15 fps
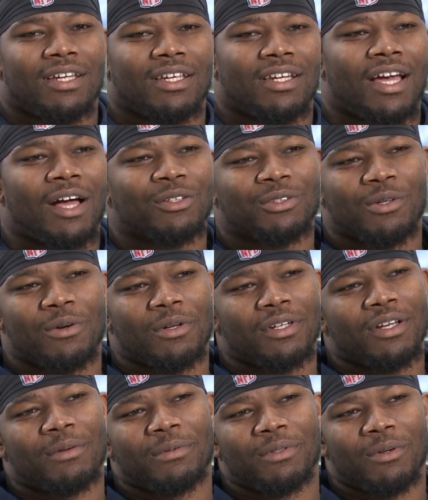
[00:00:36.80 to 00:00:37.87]
in the house growing
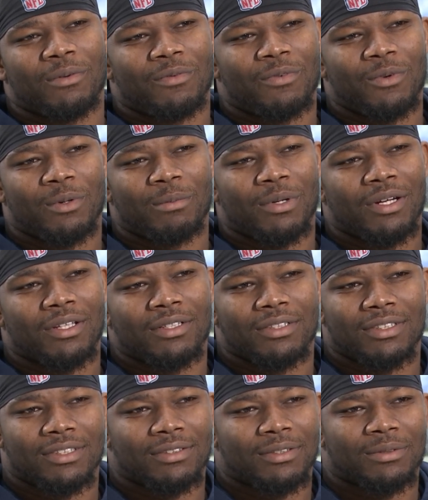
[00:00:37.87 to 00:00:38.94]
up, you know, with four
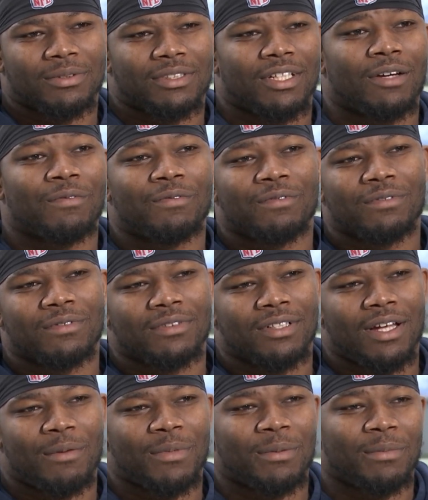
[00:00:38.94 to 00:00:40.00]
brothers, it was tough.
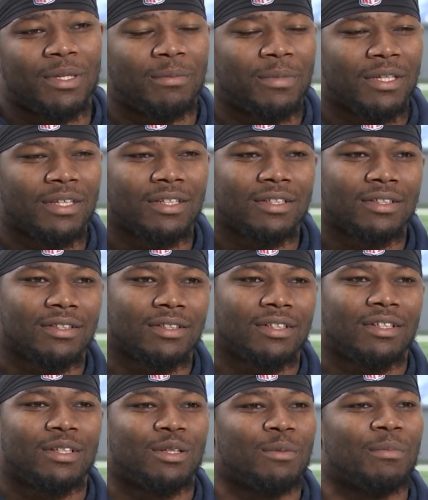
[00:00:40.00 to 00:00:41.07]
I mean, me being
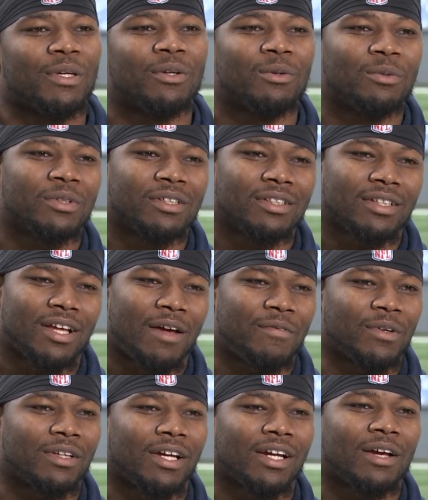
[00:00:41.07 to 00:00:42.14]
the middle one, I
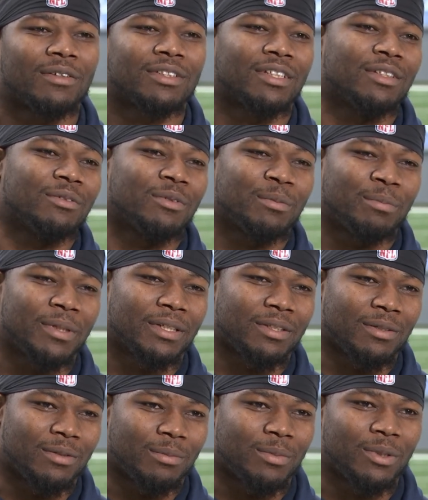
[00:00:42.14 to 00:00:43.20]
felt like I was getting the one picked on the